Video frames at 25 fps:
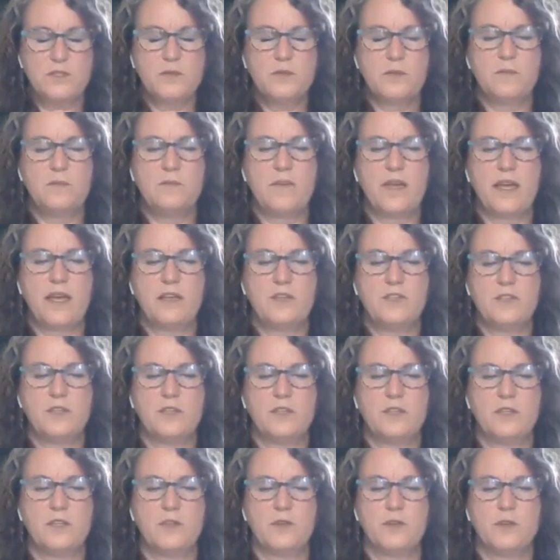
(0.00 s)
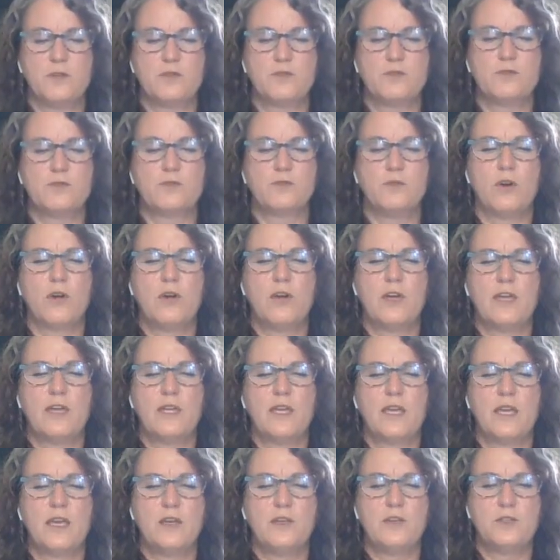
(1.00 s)
to imagine that you're
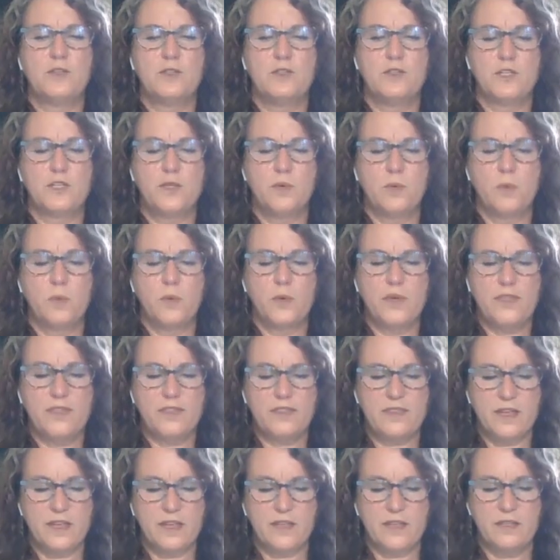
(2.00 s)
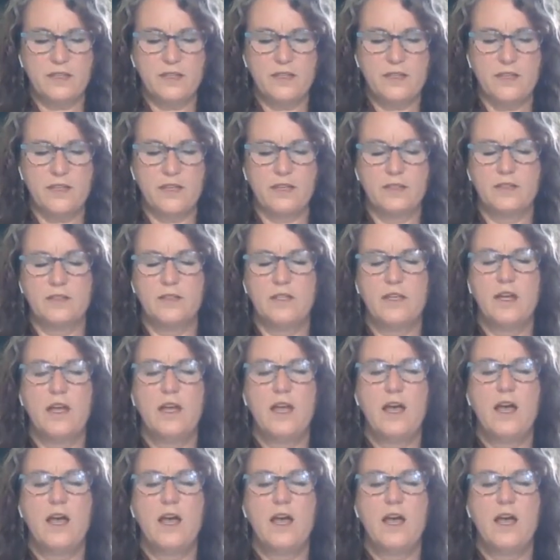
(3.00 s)
drawing energy with that inhale